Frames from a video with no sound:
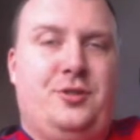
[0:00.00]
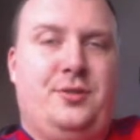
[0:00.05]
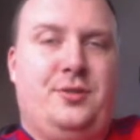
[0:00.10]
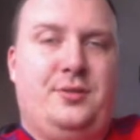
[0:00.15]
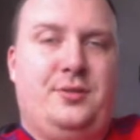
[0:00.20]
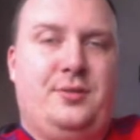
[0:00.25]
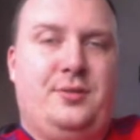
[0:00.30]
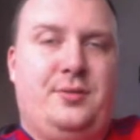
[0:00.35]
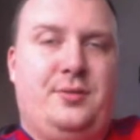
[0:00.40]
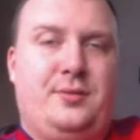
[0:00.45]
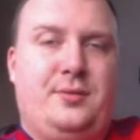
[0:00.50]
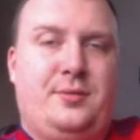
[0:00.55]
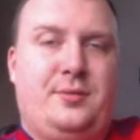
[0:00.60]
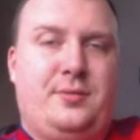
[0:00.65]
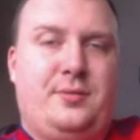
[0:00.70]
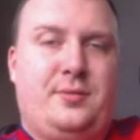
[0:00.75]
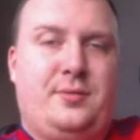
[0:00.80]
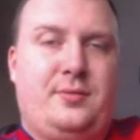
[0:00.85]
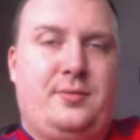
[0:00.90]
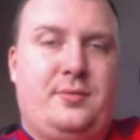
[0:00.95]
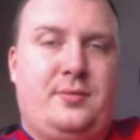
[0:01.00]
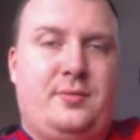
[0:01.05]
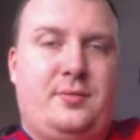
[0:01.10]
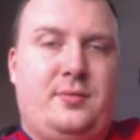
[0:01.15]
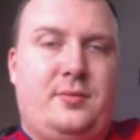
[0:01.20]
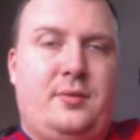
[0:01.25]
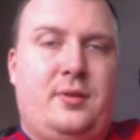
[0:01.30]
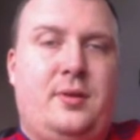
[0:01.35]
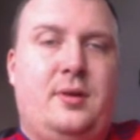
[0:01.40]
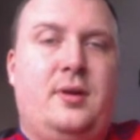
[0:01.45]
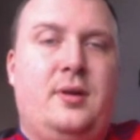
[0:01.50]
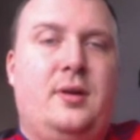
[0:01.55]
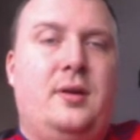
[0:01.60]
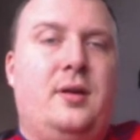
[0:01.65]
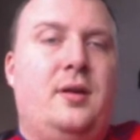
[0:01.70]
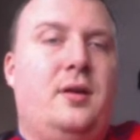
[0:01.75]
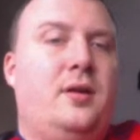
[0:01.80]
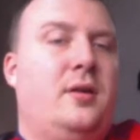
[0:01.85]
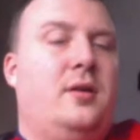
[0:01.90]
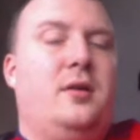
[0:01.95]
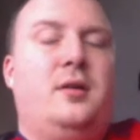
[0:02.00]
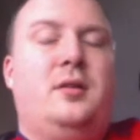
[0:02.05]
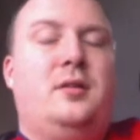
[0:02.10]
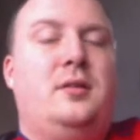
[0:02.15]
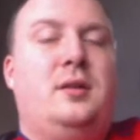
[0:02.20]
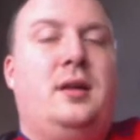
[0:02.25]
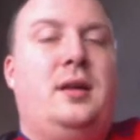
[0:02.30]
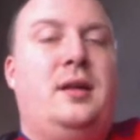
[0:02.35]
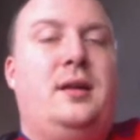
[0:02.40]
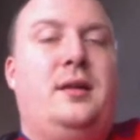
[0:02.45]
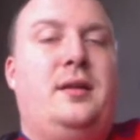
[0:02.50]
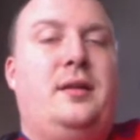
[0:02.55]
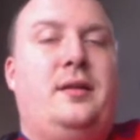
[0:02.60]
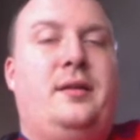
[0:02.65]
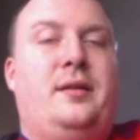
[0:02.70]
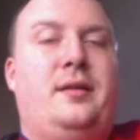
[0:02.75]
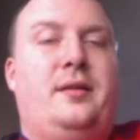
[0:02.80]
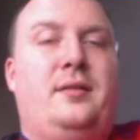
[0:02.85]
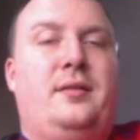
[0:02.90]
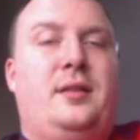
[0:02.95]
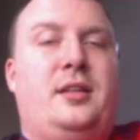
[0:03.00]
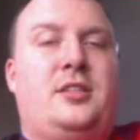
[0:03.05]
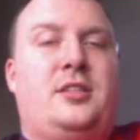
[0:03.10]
hand, it goes through the legs and just, there's nothing